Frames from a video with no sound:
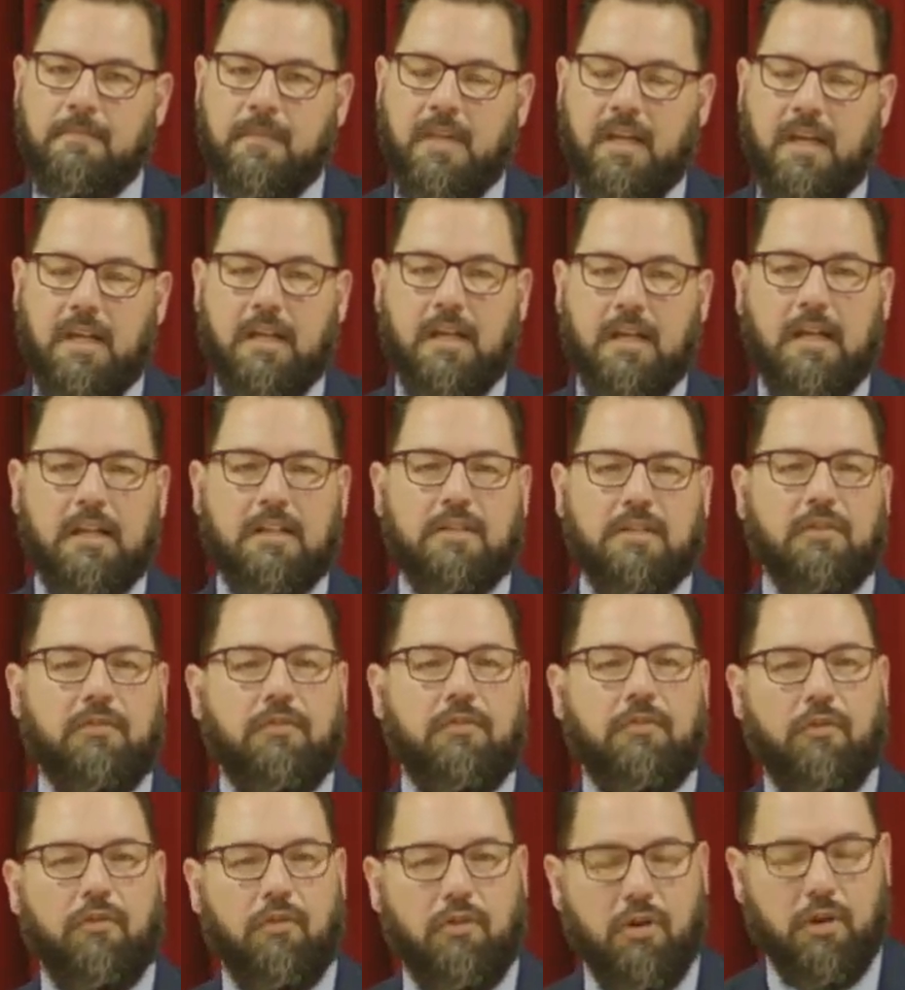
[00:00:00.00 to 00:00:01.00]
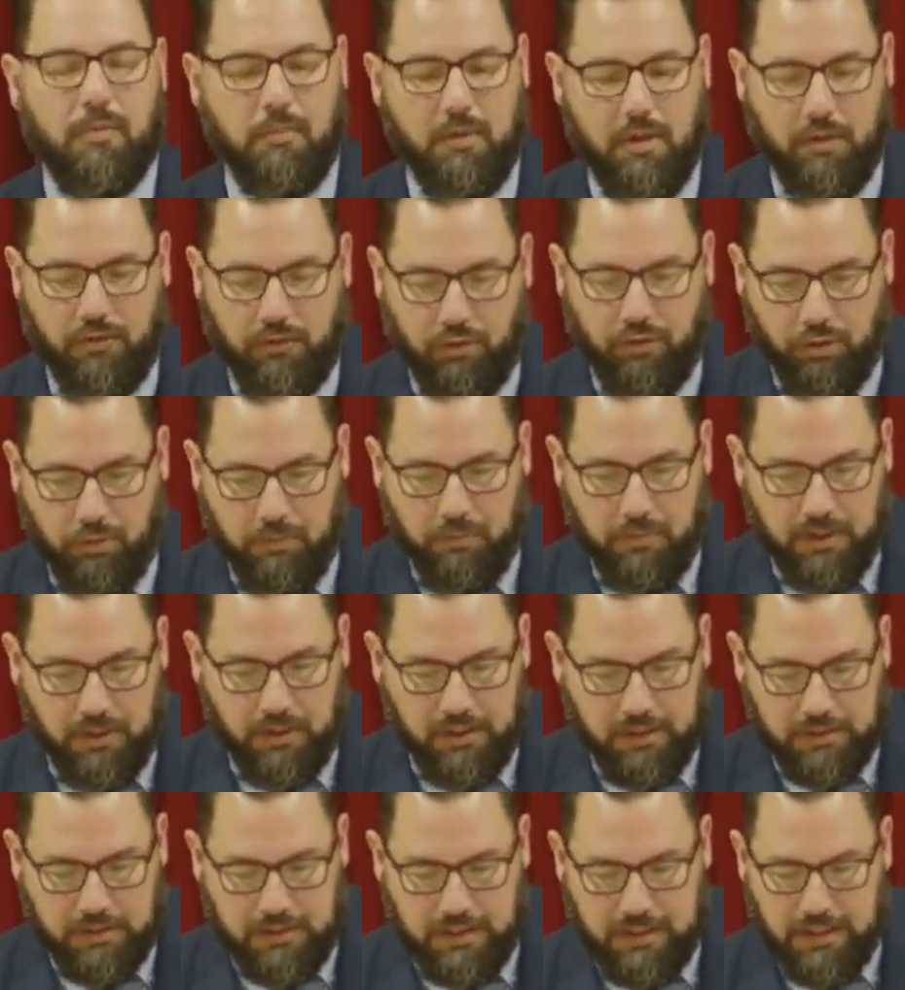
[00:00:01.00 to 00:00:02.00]
It, it's a form of
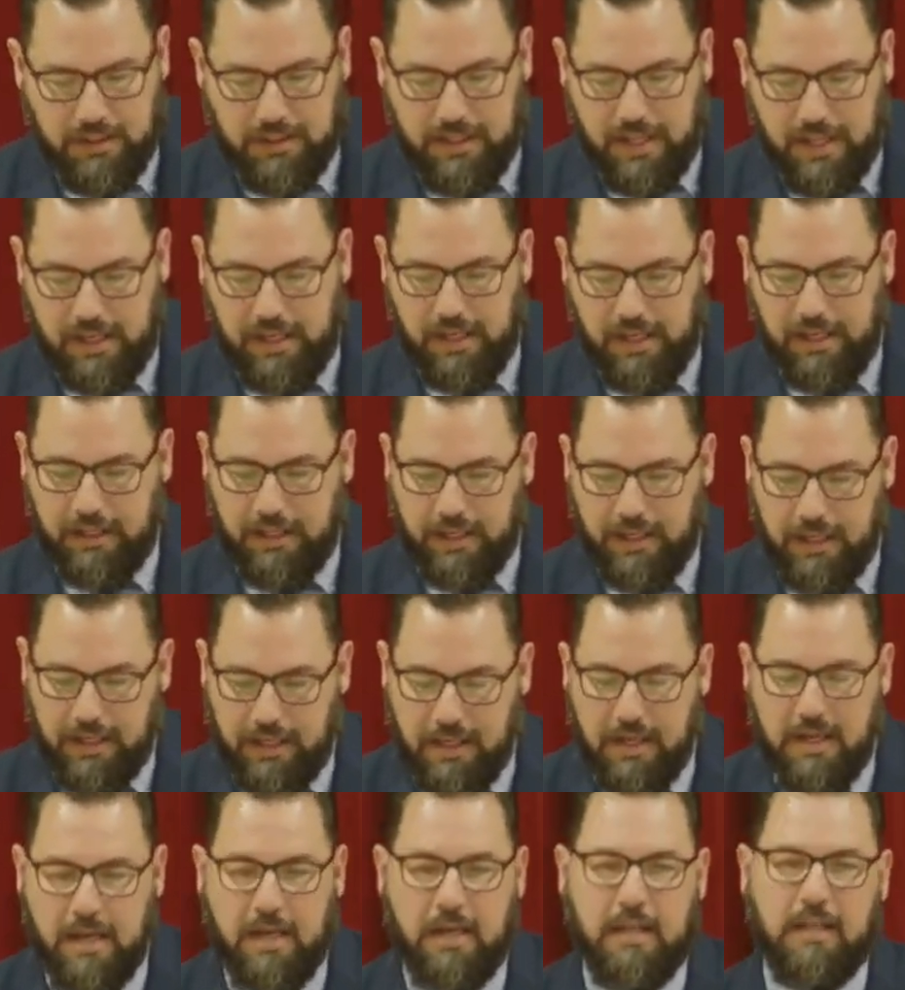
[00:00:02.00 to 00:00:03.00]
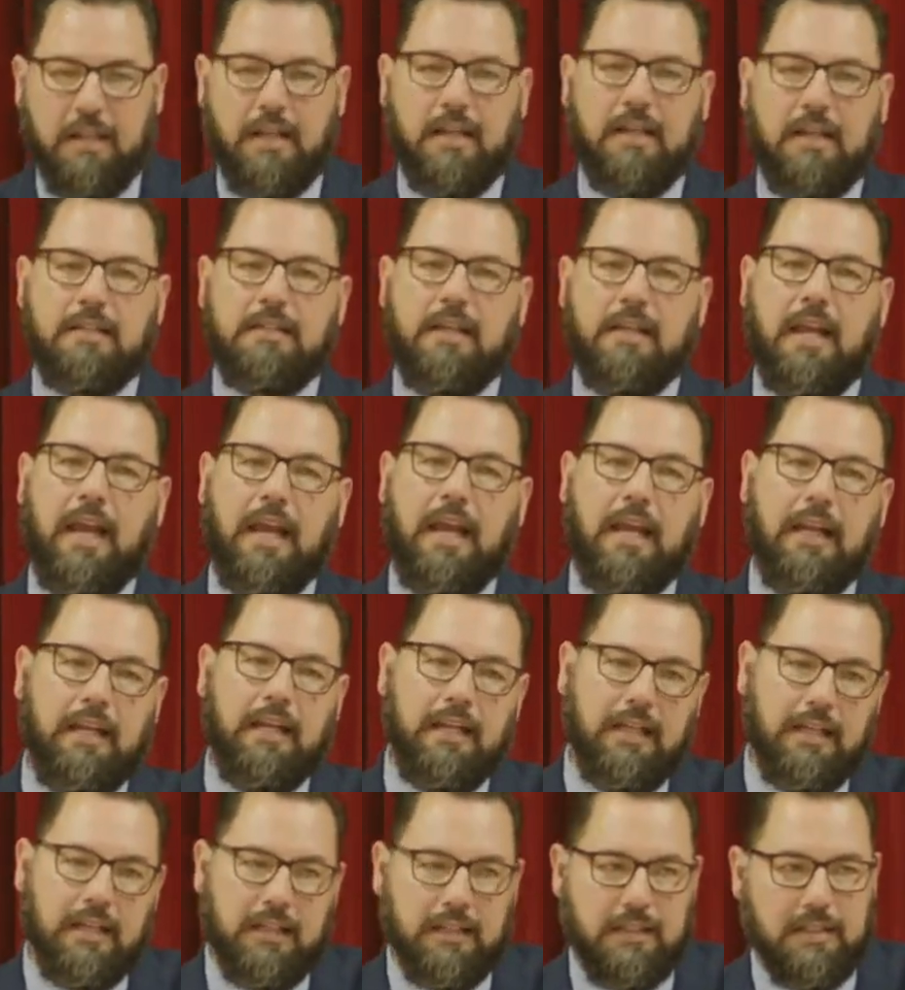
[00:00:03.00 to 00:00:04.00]
humility that again that is
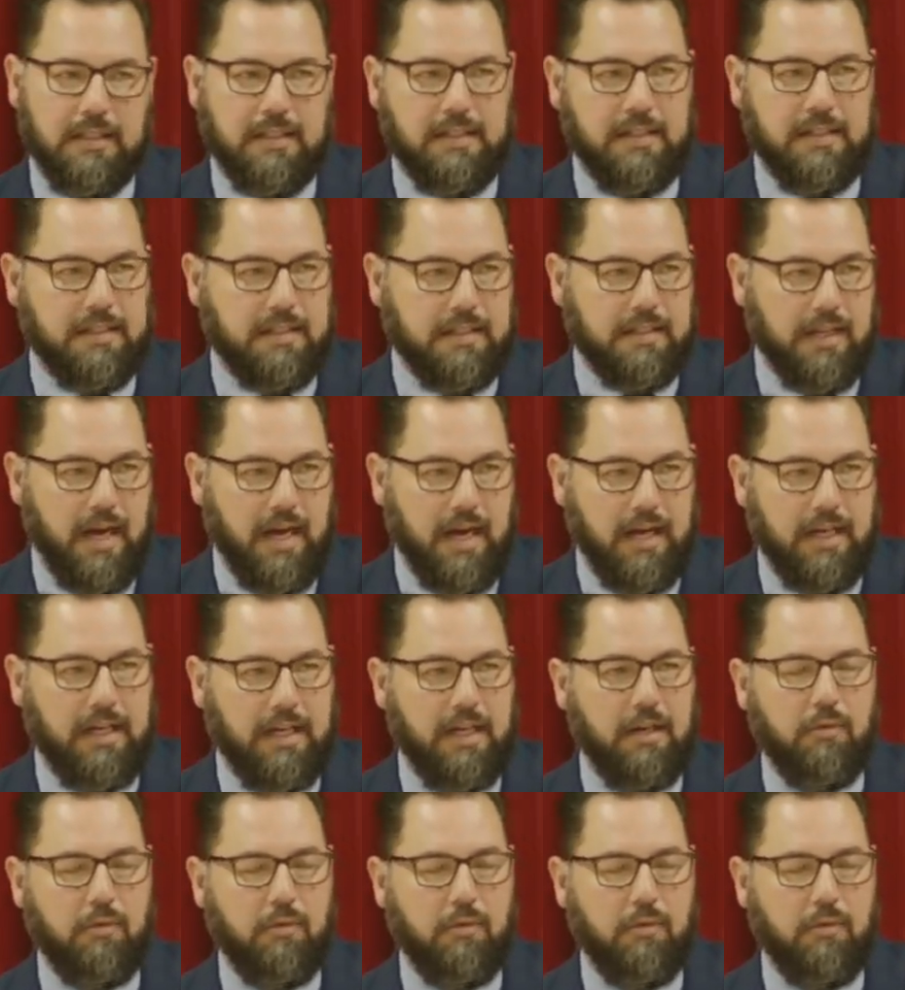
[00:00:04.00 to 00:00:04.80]
alien to society.